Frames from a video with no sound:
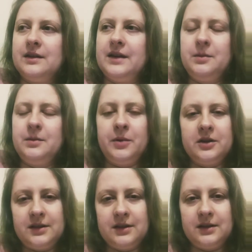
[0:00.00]
An
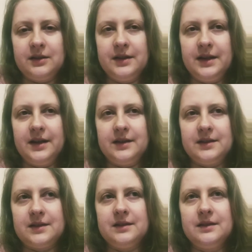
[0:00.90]
apostle
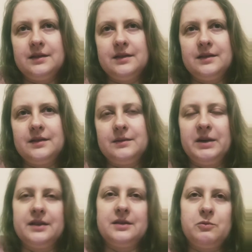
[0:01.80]
is,
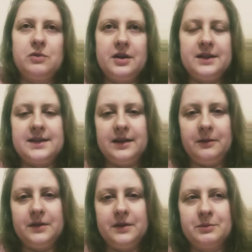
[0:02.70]
well, the word
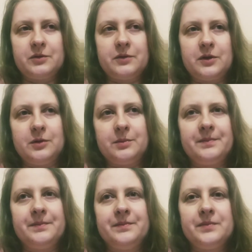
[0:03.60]
itself comes from
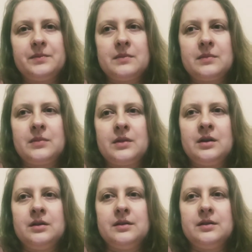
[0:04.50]

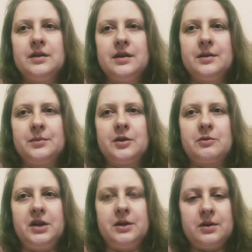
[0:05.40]
um,
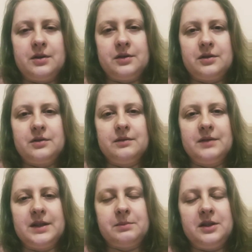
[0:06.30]
Greek words
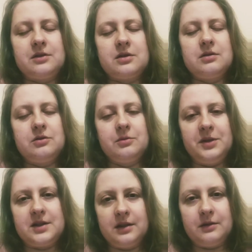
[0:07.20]
that means to
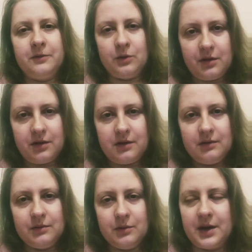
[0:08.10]
be sent forth.
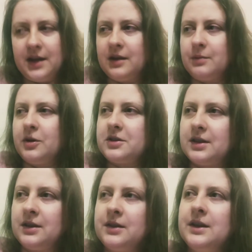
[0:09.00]
Okay. An
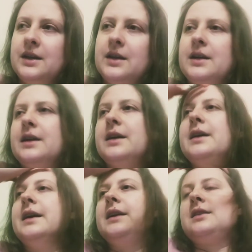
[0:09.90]
apostle
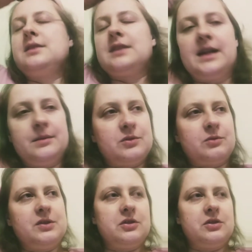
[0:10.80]
at the times
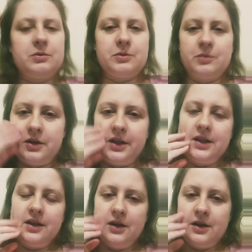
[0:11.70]
when Jesus was walking
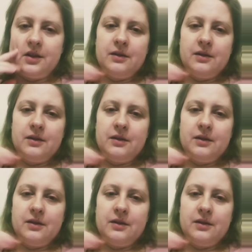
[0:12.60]
the earth